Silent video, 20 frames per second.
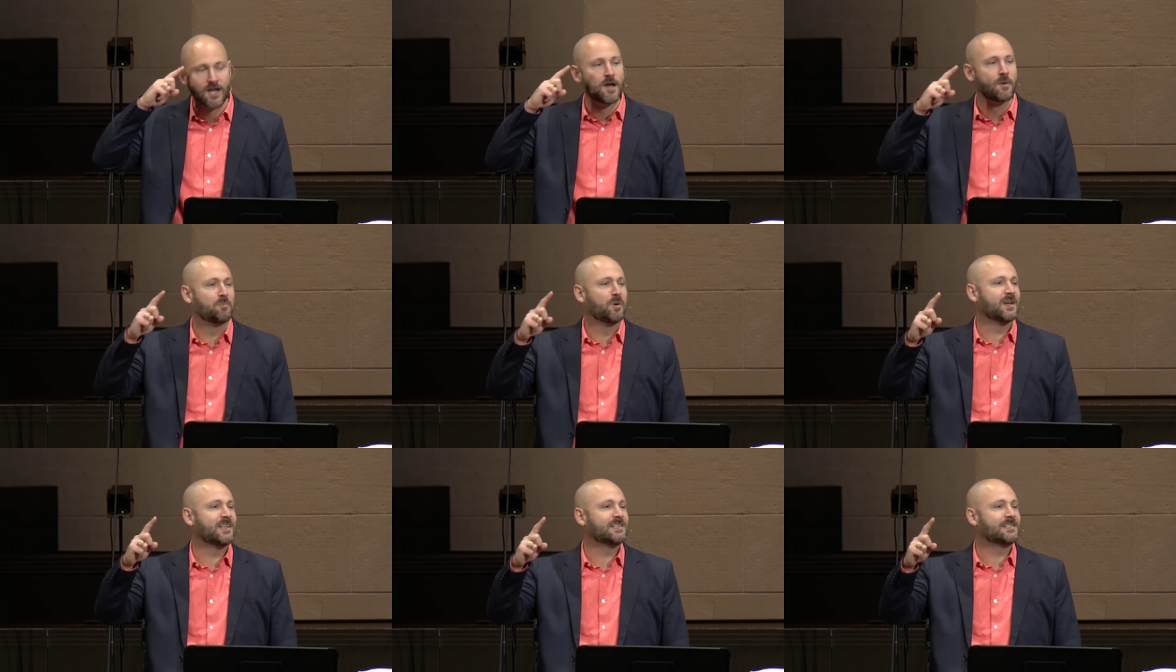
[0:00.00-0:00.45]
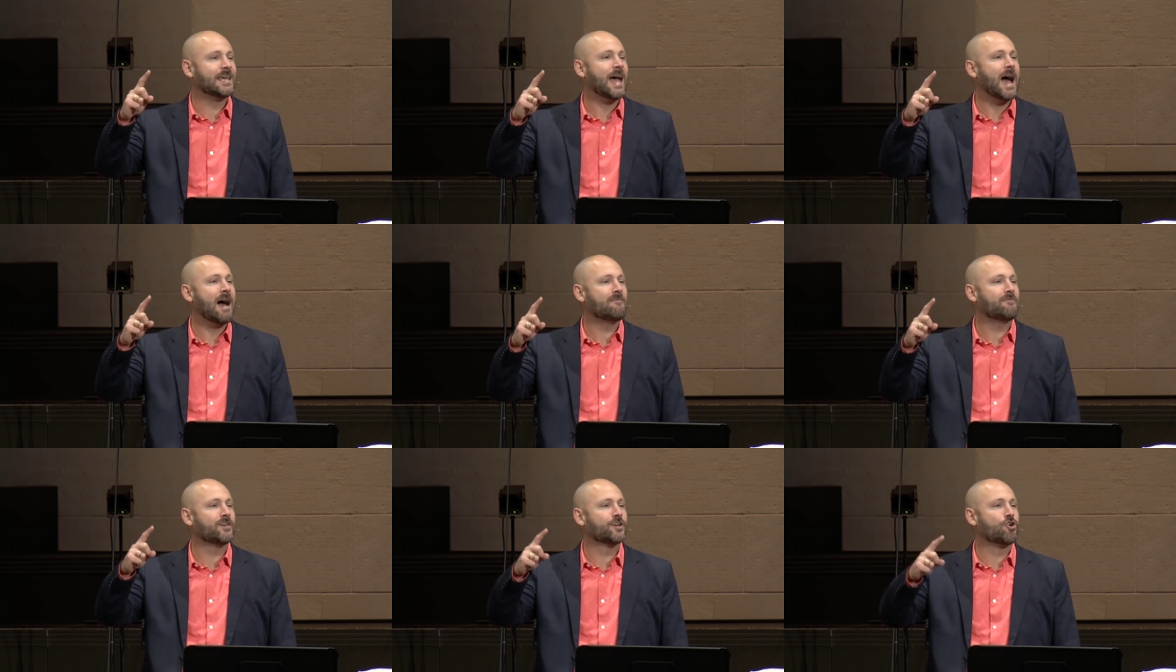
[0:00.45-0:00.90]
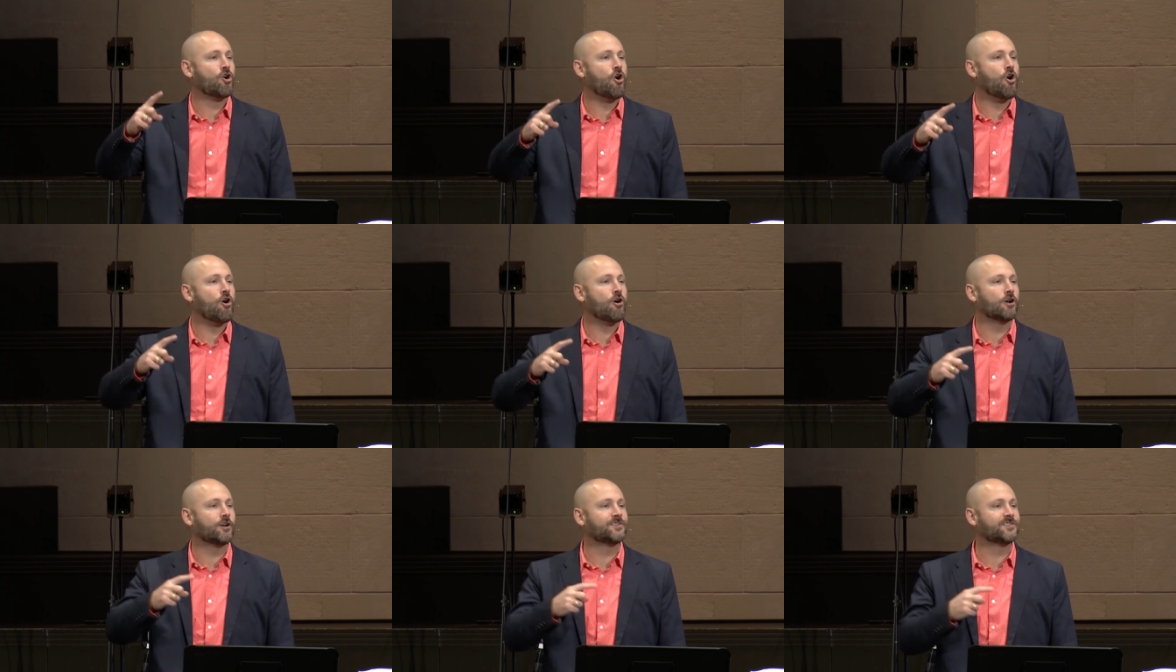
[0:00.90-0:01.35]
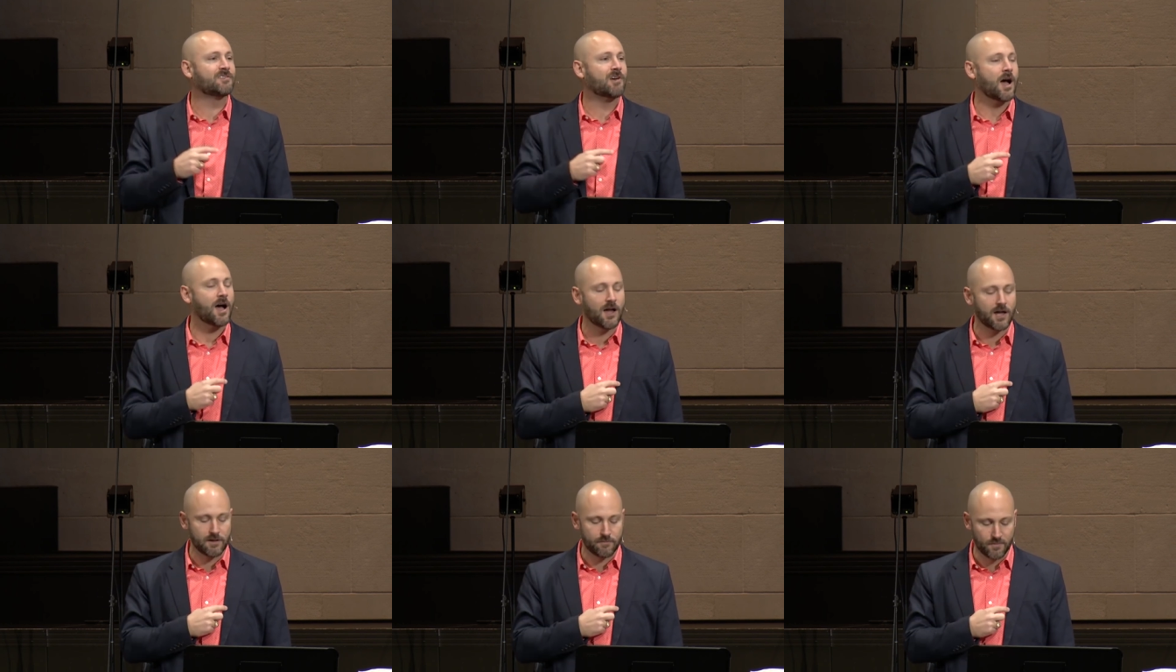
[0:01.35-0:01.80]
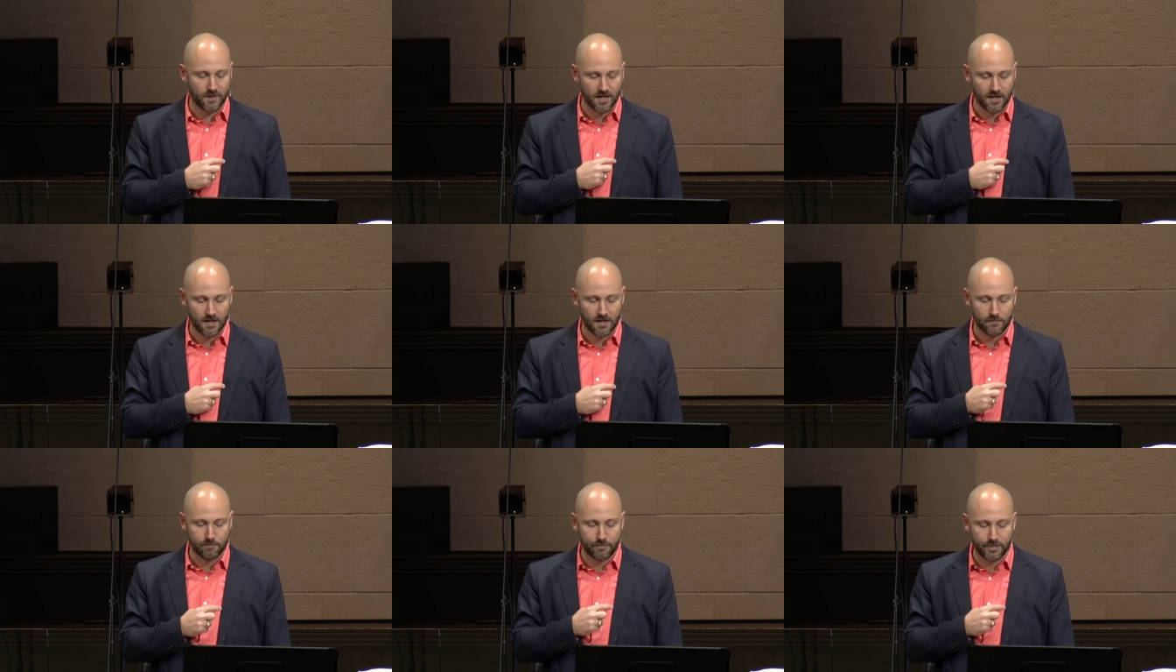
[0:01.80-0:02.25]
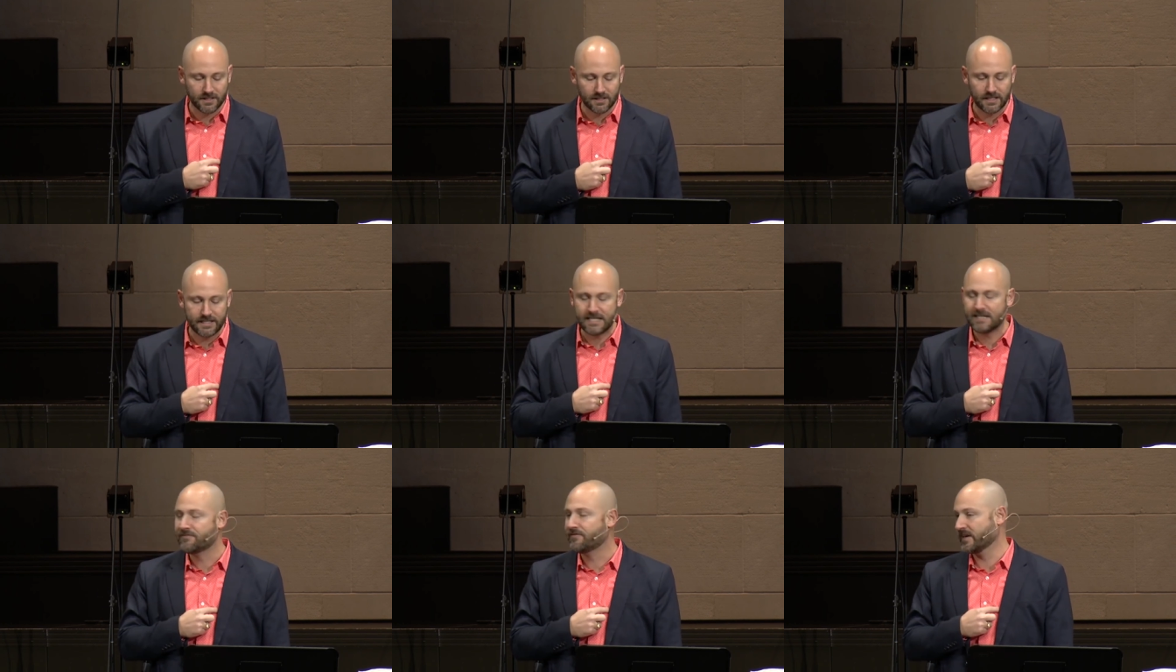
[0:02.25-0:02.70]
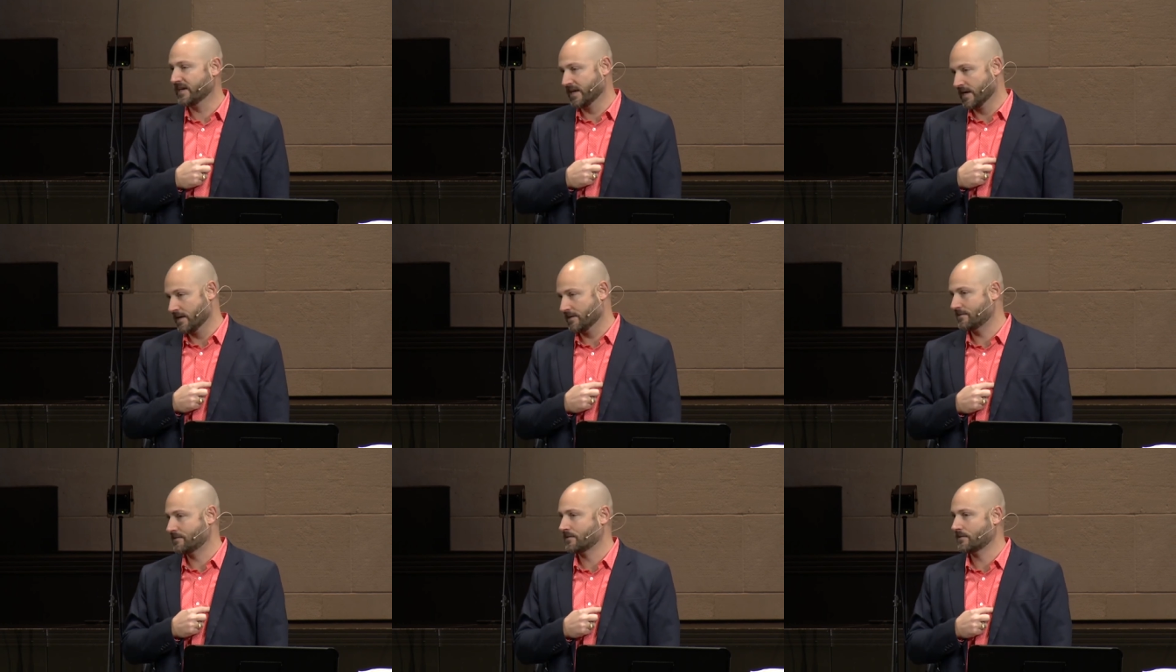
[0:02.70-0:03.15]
but he's having a hard time believing it.